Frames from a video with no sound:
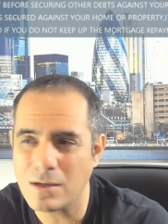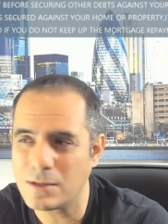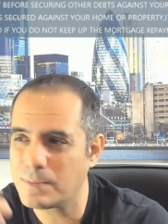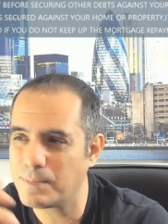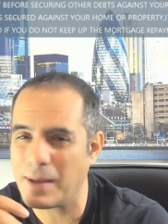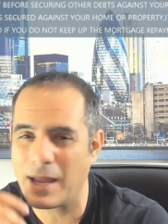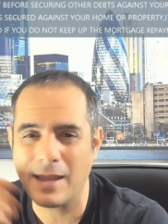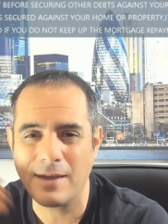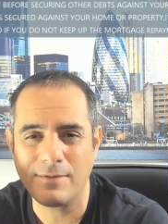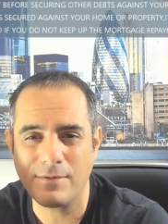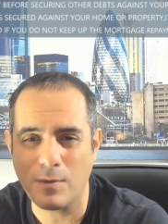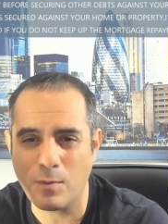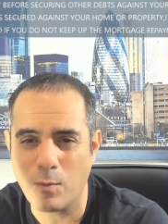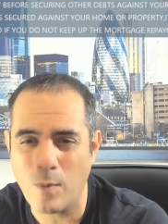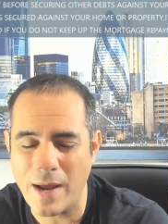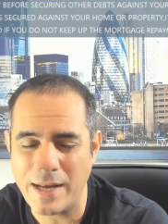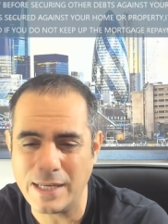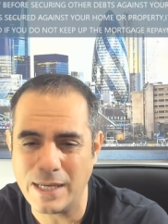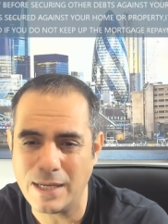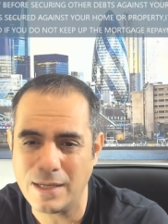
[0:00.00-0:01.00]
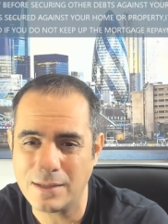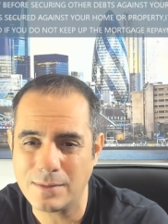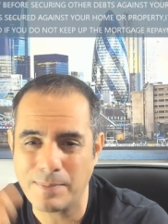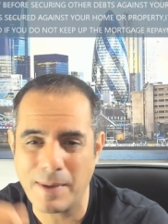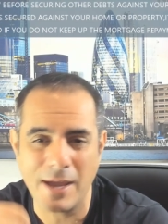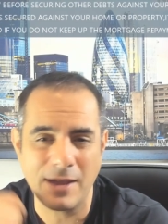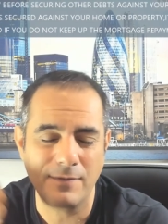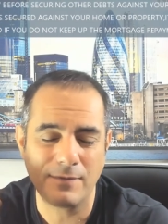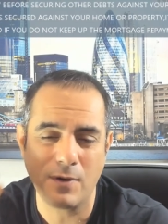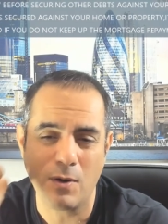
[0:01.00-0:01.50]
paying for weddings,
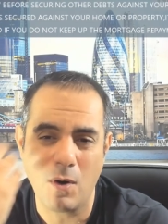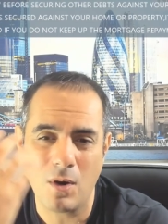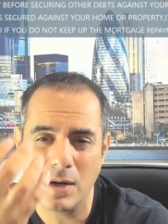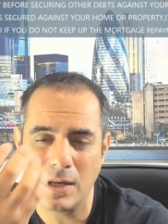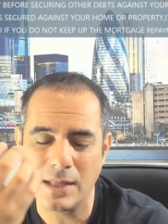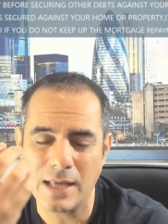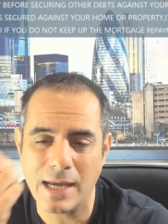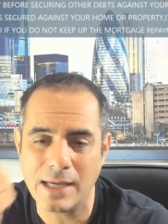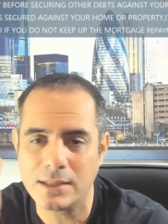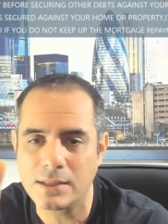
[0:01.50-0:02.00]
paying for holidays.